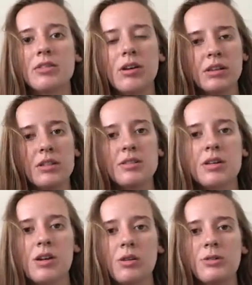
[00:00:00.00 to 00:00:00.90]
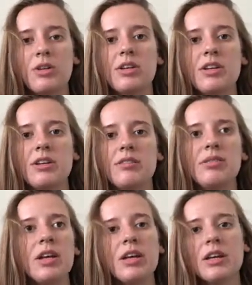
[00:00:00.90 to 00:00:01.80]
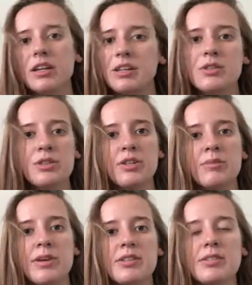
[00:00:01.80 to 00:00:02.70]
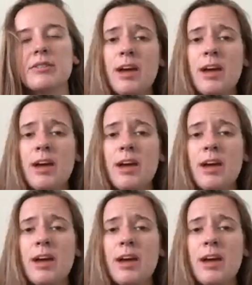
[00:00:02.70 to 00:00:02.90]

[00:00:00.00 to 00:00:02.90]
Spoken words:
holistic alternative Eastern medicine.